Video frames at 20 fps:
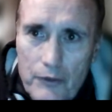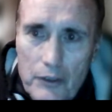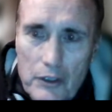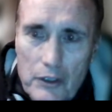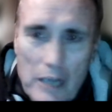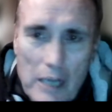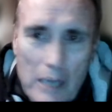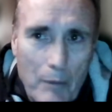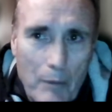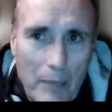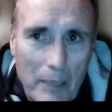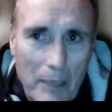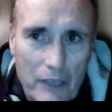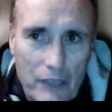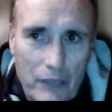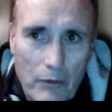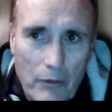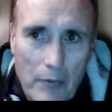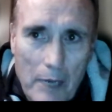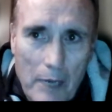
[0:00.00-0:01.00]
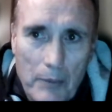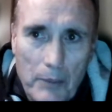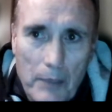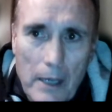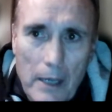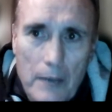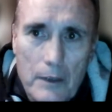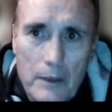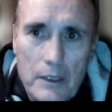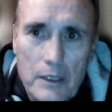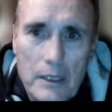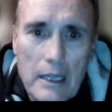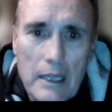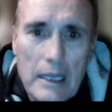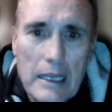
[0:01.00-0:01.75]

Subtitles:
for the team and best for my players.